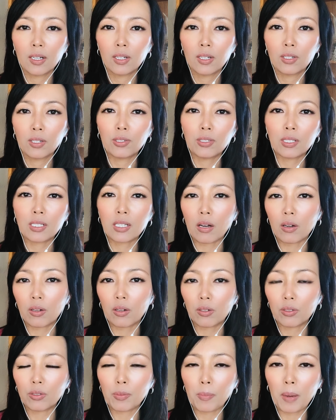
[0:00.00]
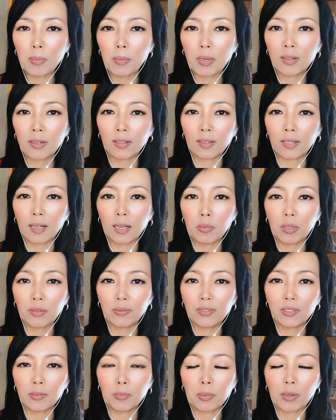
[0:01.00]
Do you still remember the name
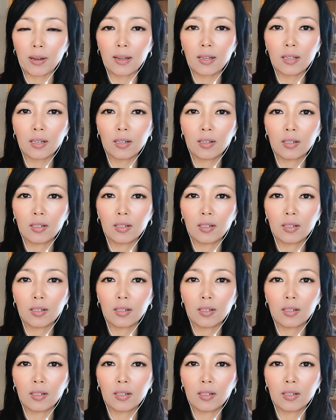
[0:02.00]
of the brand?